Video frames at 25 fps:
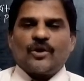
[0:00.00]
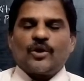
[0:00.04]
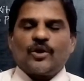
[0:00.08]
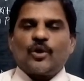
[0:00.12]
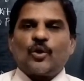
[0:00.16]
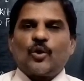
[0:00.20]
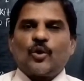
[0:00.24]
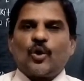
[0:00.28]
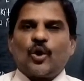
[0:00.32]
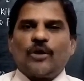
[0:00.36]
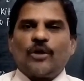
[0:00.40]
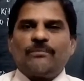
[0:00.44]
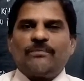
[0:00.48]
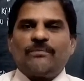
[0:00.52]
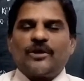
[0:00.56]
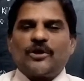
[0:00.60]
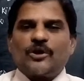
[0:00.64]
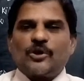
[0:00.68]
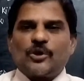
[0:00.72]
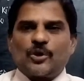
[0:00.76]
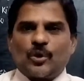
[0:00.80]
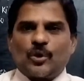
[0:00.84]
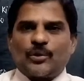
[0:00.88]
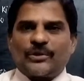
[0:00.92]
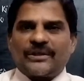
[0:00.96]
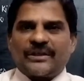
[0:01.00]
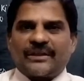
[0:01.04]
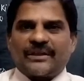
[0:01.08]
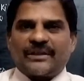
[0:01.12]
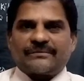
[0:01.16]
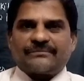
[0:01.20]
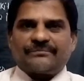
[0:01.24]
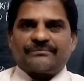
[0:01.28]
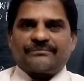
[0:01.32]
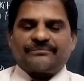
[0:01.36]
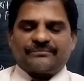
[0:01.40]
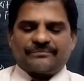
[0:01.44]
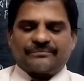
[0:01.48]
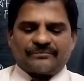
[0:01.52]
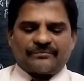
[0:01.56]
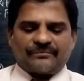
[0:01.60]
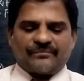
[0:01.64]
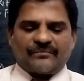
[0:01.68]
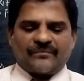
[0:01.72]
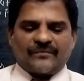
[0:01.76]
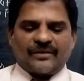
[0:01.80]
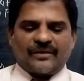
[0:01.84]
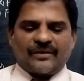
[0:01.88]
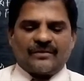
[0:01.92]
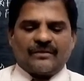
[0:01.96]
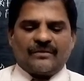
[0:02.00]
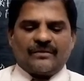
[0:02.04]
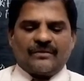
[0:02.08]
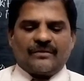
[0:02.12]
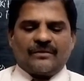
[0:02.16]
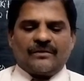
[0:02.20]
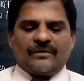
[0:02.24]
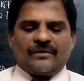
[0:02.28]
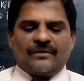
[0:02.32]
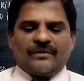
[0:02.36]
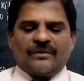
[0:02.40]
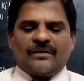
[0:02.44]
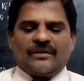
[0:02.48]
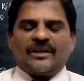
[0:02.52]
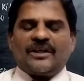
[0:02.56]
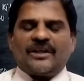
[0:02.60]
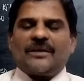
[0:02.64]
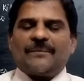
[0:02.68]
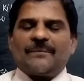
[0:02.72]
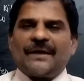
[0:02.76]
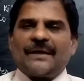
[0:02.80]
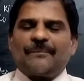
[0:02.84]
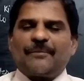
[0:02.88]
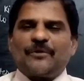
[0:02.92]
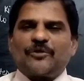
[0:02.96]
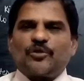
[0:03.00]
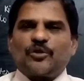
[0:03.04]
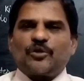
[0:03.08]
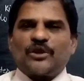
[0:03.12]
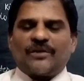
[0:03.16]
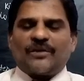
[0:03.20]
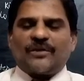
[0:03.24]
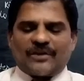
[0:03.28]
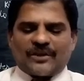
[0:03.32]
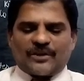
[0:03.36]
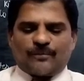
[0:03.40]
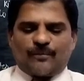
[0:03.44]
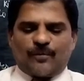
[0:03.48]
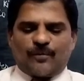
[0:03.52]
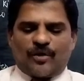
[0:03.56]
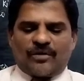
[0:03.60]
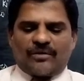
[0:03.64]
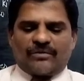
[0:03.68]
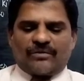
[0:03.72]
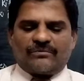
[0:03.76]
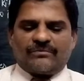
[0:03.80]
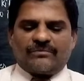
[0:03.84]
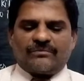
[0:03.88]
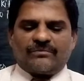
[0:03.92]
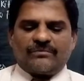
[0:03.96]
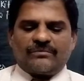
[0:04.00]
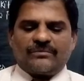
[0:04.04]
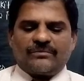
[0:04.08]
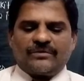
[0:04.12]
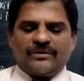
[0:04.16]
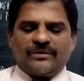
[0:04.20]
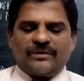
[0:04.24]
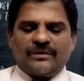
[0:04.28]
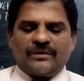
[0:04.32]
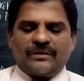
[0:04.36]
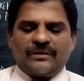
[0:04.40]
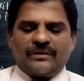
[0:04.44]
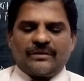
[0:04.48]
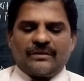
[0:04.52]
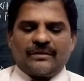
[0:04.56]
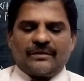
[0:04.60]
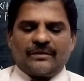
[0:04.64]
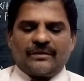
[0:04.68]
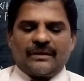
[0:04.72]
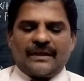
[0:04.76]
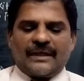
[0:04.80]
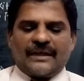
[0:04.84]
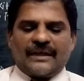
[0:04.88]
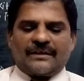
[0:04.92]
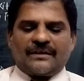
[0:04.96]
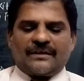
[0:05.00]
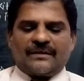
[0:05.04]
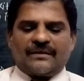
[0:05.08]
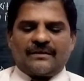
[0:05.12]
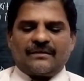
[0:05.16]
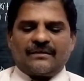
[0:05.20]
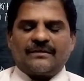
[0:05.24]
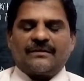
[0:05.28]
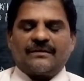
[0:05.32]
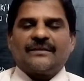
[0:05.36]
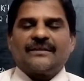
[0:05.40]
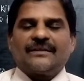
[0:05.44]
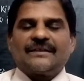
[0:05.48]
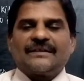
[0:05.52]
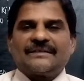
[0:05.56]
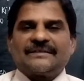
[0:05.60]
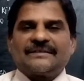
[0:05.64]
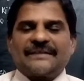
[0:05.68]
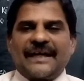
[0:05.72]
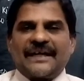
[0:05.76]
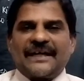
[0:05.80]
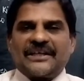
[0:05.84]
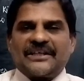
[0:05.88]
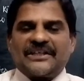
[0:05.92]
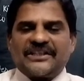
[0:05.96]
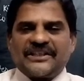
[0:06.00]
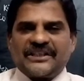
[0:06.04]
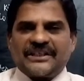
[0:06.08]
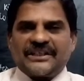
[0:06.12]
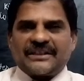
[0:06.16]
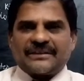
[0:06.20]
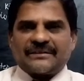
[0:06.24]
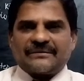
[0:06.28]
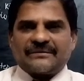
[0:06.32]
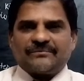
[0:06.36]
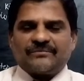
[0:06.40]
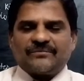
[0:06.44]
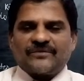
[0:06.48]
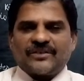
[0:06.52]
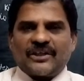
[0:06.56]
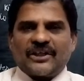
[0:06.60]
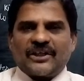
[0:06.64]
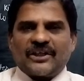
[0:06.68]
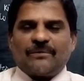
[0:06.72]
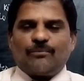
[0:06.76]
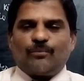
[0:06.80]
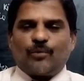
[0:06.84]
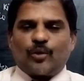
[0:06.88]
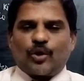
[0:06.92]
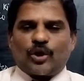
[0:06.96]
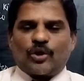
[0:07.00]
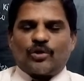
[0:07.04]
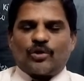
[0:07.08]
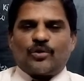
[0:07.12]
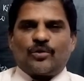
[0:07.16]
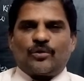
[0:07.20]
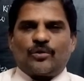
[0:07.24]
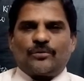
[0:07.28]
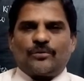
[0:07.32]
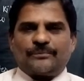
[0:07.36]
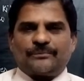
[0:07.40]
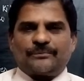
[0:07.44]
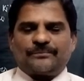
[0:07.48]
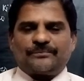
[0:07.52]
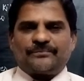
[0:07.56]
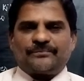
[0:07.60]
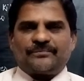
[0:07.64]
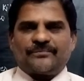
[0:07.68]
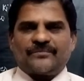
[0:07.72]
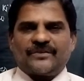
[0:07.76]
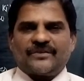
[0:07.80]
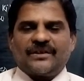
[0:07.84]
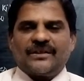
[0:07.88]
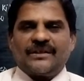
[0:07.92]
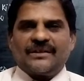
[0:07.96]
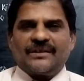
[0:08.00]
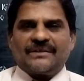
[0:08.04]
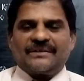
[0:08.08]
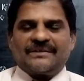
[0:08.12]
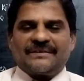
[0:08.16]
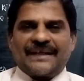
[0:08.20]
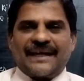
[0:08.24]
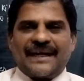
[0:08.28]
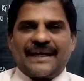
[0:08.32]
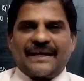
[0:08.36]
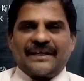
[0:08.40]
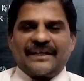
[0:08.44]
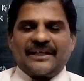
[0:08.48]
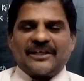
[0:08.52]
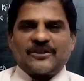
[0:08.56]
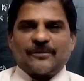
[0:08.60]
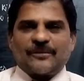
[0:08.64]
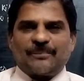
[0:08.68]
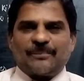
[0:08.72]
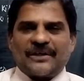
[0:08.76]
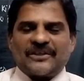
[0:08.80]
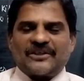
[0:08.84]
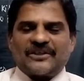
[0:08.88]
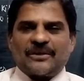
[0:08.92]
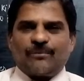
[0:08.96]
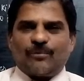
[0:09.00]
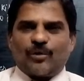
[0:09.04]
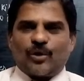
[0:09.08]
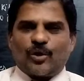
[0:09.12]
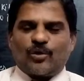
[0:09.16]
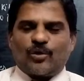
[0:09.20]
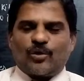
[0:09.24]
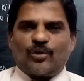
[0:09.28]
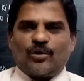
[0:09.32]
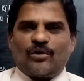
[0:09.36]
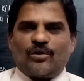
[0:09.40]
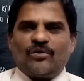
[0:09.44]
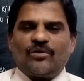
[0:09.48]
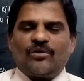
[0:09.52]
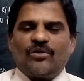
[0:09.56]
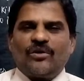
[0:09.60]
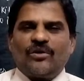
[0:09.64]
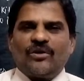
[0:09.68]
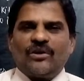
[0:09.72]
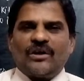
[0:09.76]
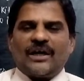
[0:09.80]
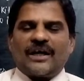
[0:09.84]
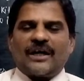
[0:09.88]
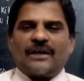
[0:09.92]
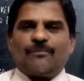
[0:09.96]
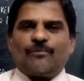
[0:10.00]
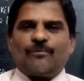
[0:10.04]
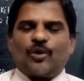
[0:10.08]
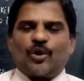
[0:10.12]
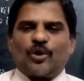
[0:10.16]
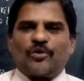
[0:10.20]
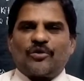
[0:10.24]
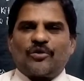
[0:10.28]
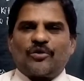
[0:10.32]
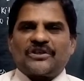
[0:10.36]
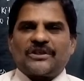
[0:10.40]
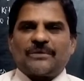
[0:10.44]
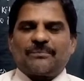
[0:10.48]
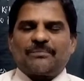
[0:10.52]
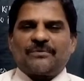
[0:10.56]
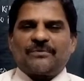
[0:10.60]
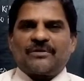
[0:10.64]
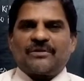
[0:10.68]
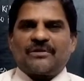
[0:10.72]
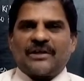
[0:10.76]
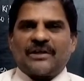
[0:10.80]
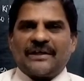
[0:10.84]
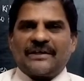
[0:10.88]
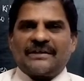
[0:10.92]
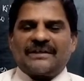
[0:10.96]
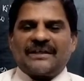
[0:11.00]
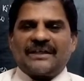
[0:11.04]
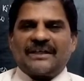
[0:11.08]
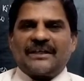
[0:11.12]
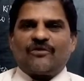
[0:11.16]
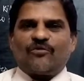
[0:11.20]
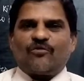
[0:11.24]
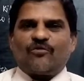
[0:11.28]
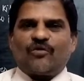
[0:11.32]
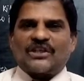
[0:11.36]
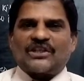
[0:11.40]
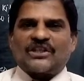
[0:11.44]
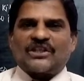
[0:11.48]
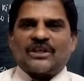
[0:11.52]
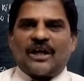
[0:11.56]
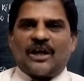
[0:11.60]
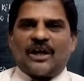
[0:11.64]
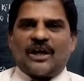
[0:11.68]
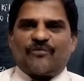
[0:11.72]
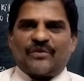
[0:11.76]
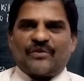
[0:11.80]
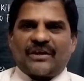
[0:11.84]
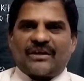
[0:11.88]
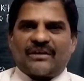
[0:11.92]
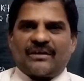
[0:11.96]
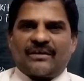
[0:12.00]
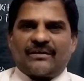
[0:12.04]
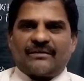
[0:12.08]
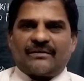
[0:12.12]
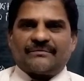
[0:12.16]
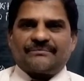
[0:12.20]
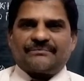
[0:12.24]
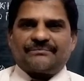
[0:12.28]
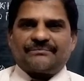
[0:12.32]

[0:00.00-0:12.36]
Globe Trotter. Ibn Battuta was born at Tangier in Morocco. Tangier is a place in Morocco, and Morocco is a country in West Africa.